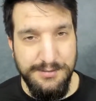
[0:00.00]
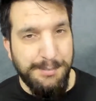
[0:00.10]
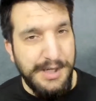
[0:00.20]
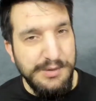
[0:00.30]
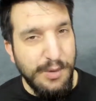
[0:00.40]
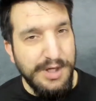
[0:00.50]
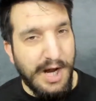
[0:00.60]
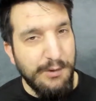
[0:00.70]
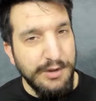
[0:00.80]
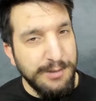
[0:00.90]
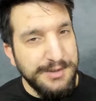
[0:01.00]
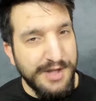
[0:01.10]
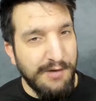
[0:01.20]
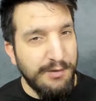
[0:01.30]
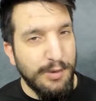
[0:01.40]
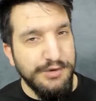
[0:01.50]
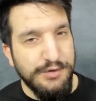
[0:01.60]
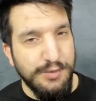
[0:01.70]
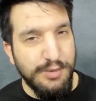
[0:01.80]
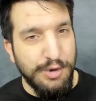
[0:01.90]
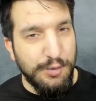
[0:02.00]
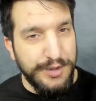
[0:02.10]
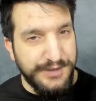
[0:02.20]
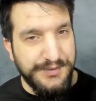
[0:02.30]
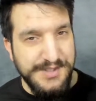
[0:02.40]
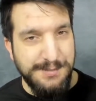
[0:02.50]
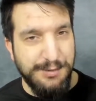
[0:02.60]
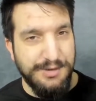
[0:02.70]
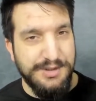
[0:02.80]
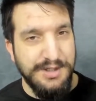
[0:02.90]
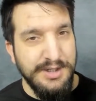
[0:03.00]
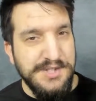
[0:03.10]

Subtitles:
By the way, I recommend everyone to read this book.